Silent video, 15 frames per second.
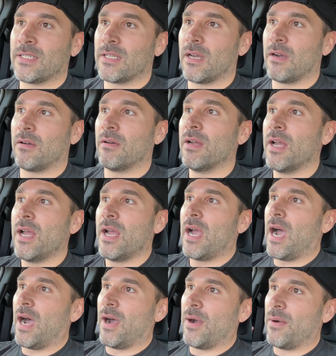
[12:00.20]
so
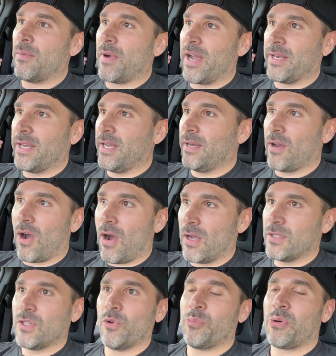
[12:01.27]
I need
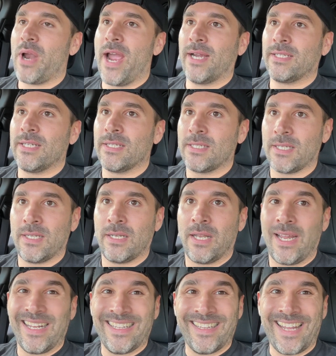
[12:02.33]
also practice
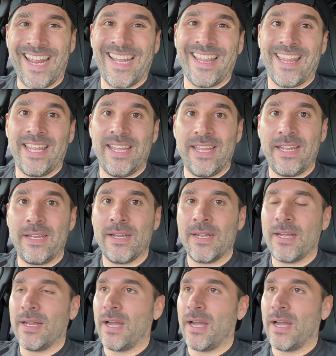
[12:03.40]
in like lengthy